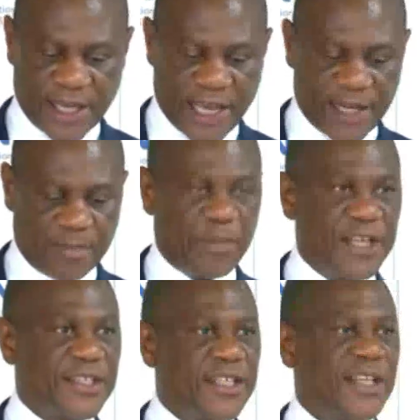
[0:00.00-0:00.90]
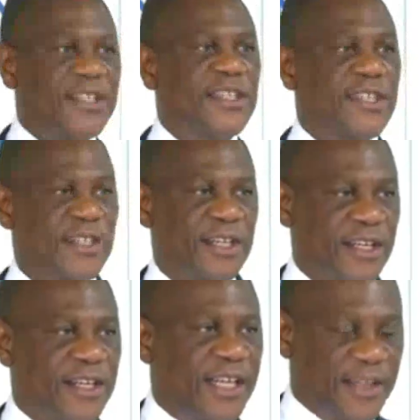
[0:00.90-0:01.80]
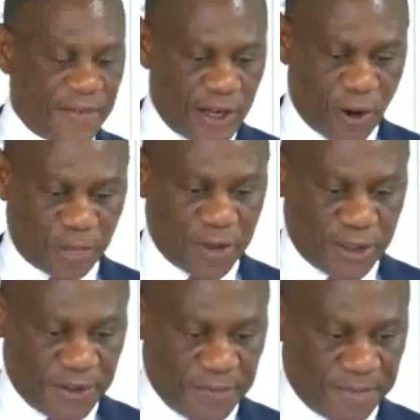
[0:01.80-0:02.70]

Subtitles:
and business developed.